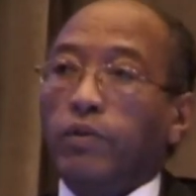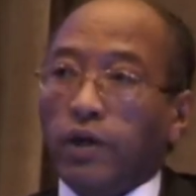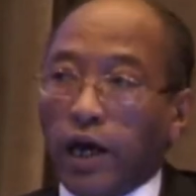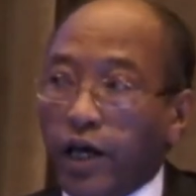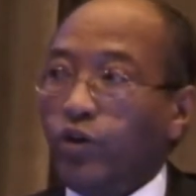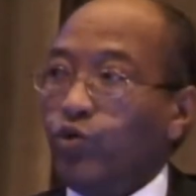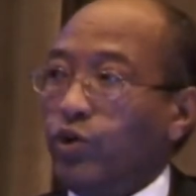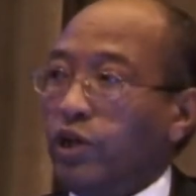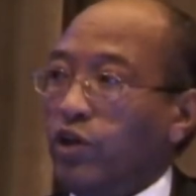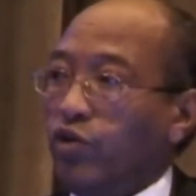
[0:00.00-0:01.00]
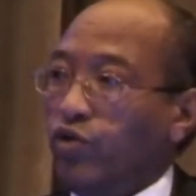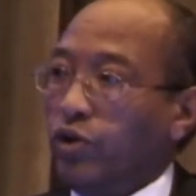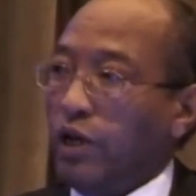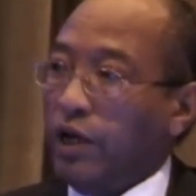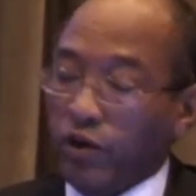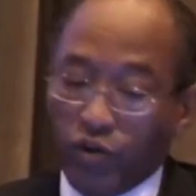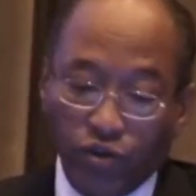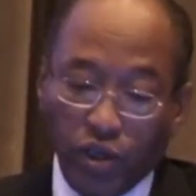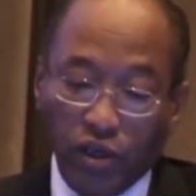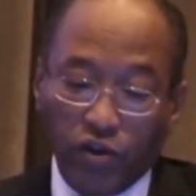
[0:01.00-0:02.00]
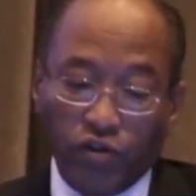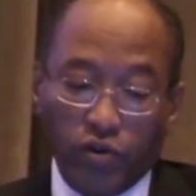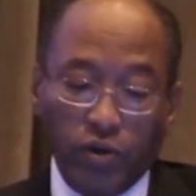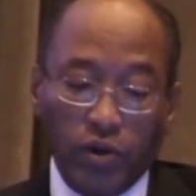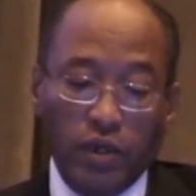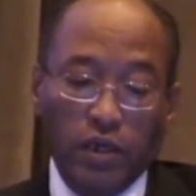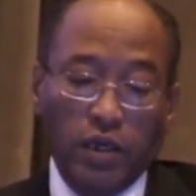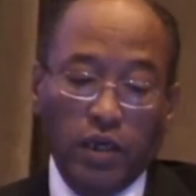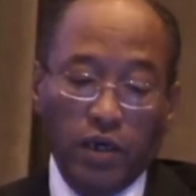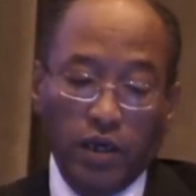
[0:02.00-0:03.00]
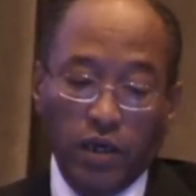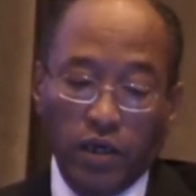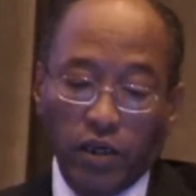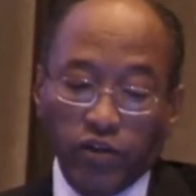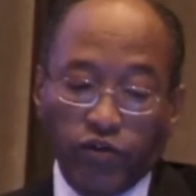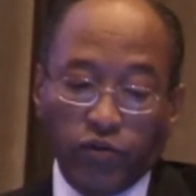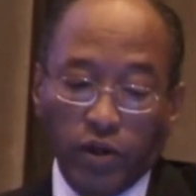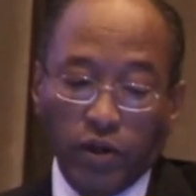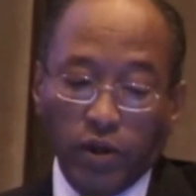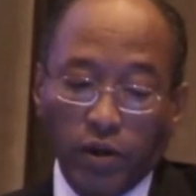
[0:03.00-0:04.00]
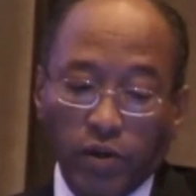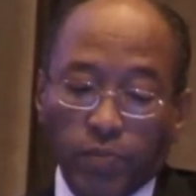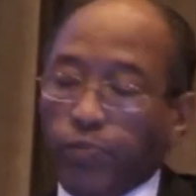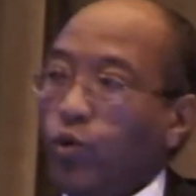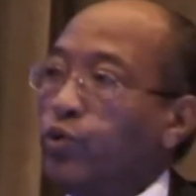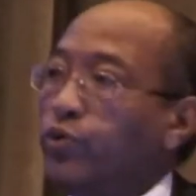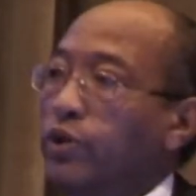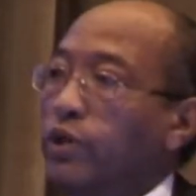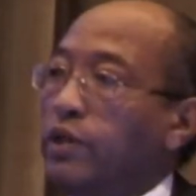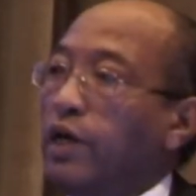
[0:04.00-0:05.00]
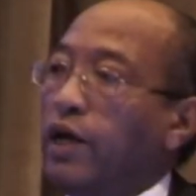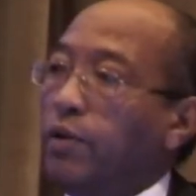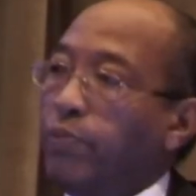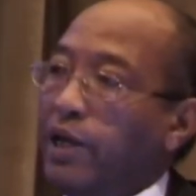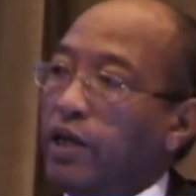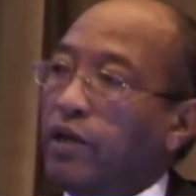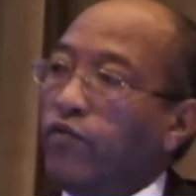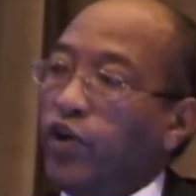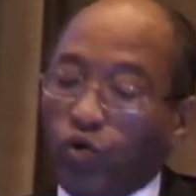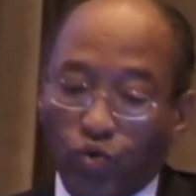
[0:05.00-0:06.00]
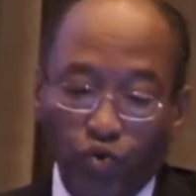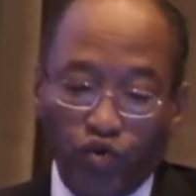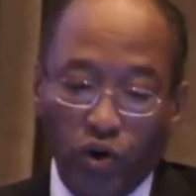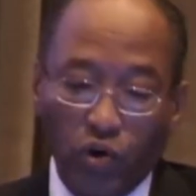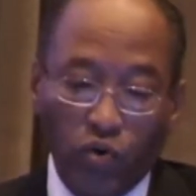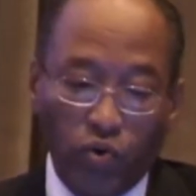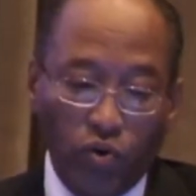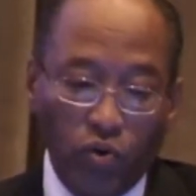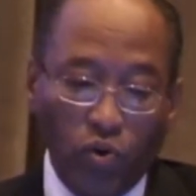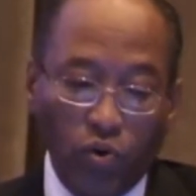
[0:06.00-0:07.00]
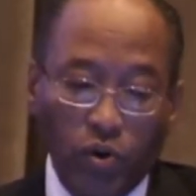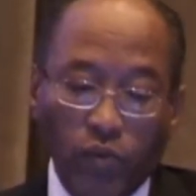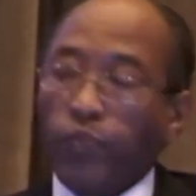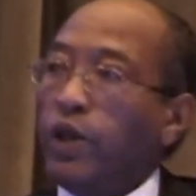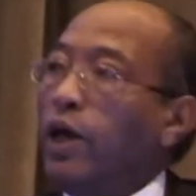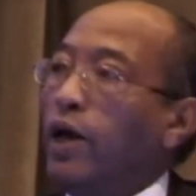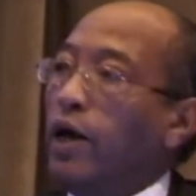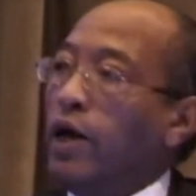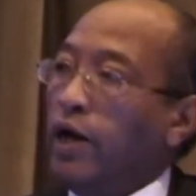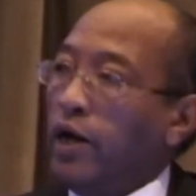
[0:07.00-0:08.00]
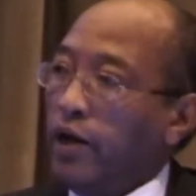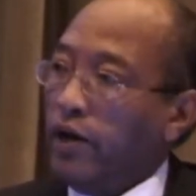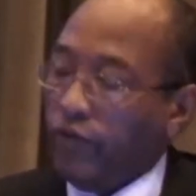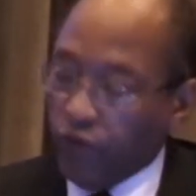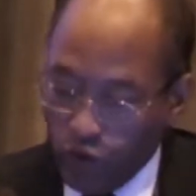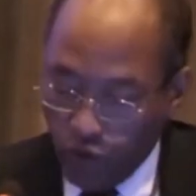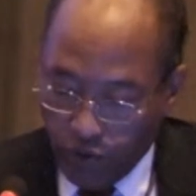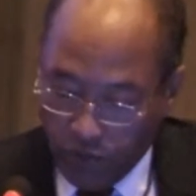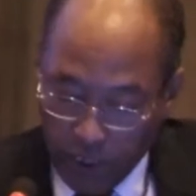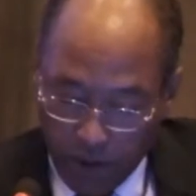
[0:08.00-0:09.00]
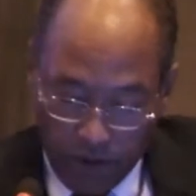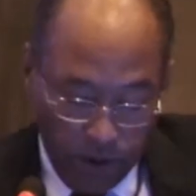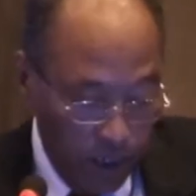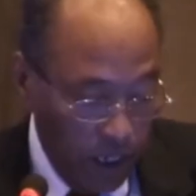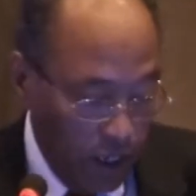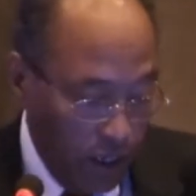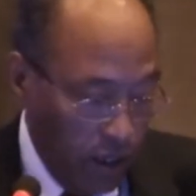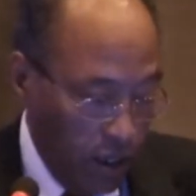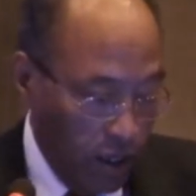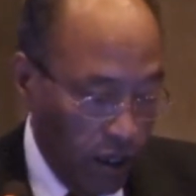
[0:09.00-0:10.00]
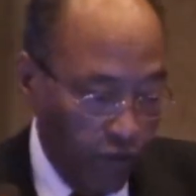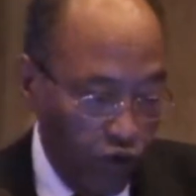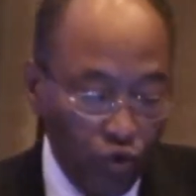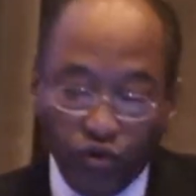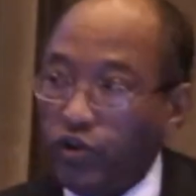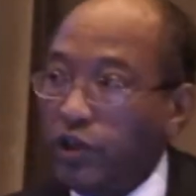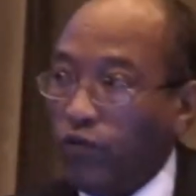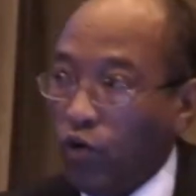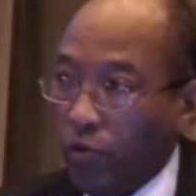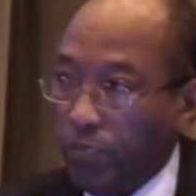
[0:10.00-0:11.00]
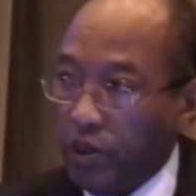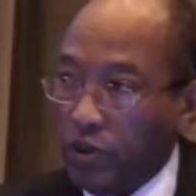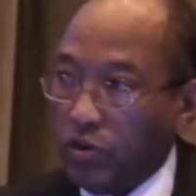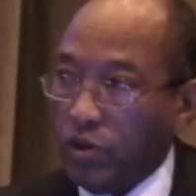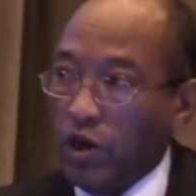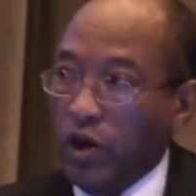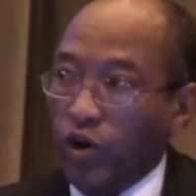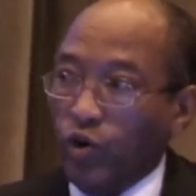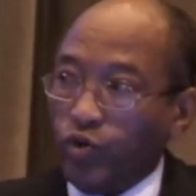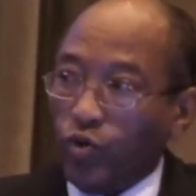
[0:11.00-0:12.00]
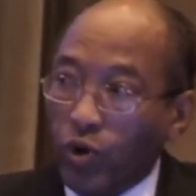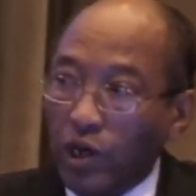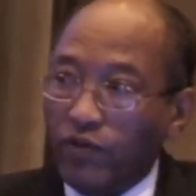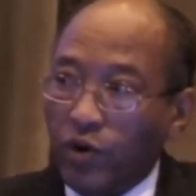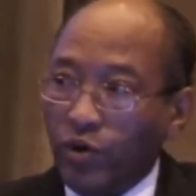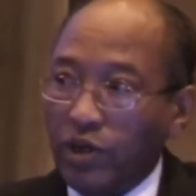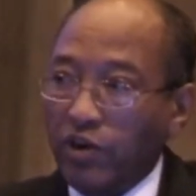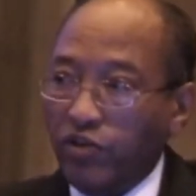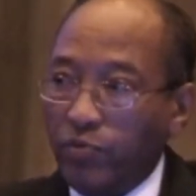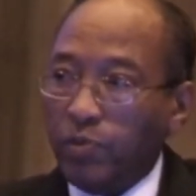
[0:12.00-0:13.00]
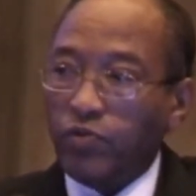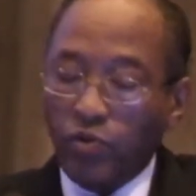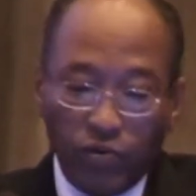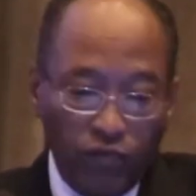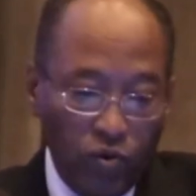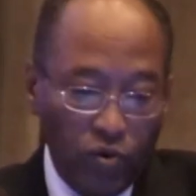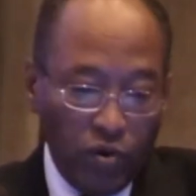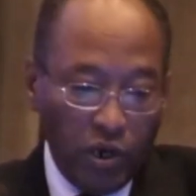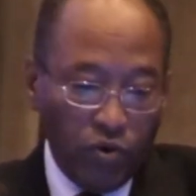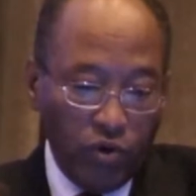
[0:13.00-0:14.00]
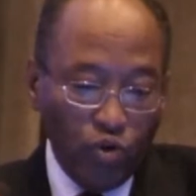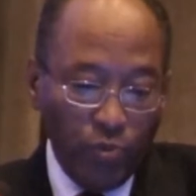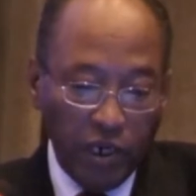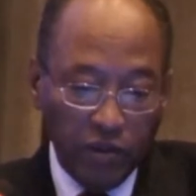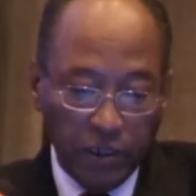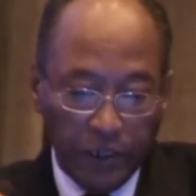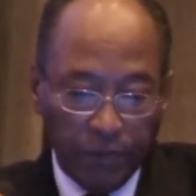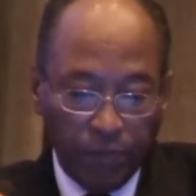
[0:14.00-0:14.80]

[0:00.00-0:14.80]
higher education and research is important and playing a very crucial role for the future development, not only of our nations, but for our humanity.